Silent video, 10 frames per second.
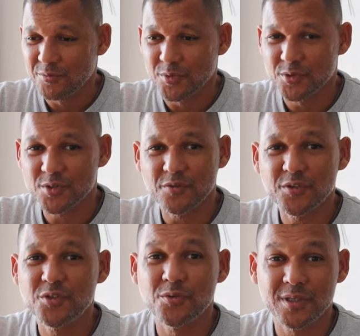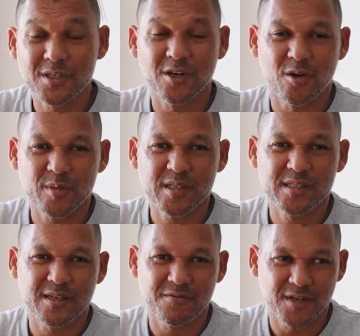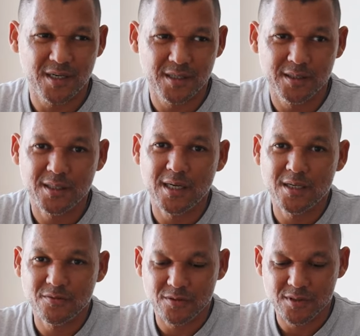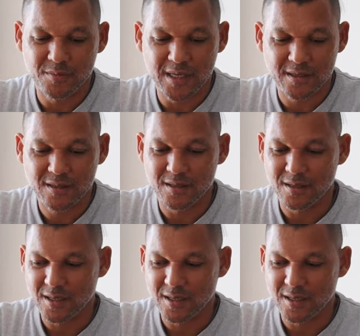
It's over 200 kilometers that I've run in training for this marathon,